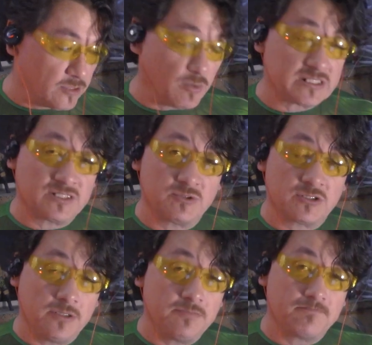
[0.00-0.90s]
wrestling was
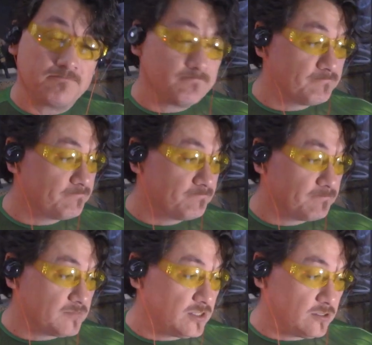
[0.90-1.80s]
good.
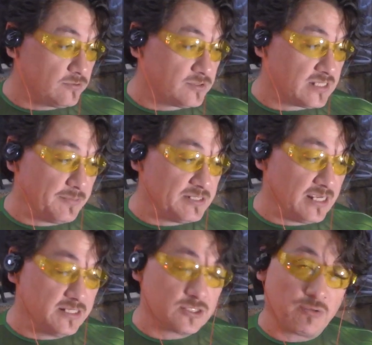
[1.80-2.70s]
You know, Sami
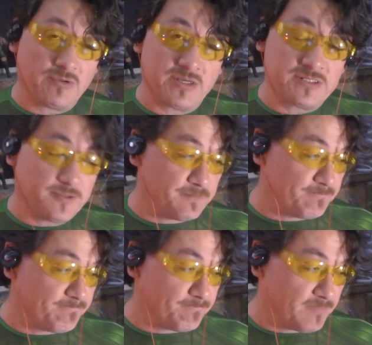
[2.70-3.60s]
Zayn is a great wrestler.
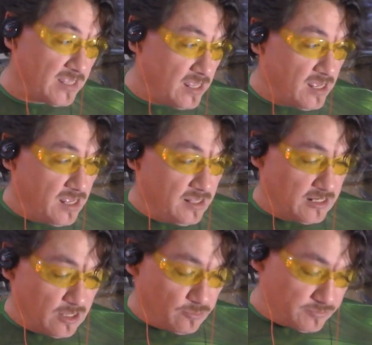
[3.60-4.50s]

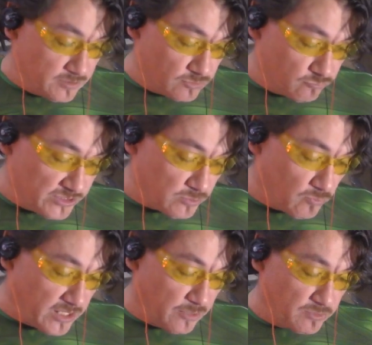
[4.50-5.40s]
Now, the reason
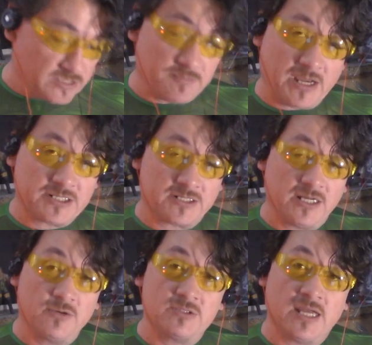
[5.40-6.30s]
why it wasn't a match of the
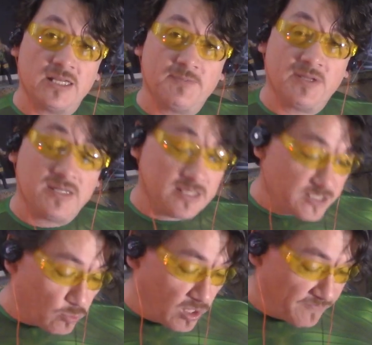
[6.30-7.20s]
night, it ended up in a
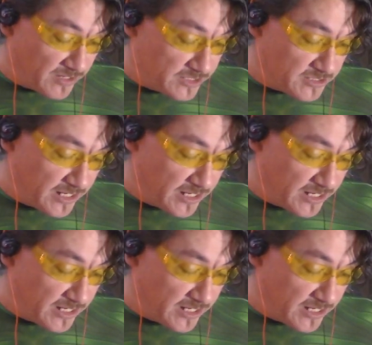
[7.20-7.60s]
disqualification.